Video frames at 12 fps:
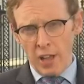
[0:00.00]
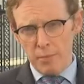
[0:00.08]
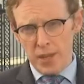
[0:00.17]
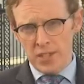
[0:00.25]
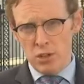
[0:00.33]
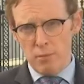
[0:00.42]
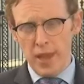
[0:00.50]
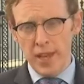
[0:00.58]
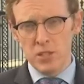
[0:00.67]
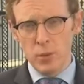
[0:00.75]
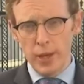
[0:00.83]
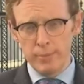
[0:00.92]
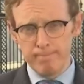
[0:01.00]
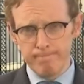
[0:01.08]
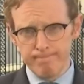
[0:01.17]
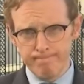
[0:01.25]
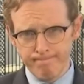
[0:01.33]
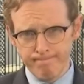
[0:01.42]
Sorry, we have to
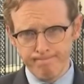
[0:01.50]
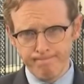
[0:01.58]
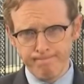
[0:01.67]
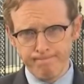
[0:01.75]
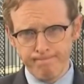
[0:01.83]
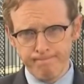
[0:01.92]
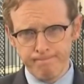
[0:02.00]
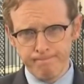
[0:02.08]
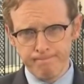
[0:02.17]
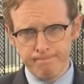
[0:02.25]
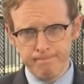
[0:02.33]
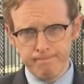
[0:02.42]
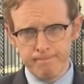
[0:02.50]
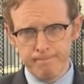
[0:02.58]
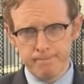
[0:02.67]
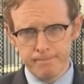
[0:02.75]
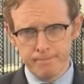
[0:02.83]
leave you there and go over to government buildings.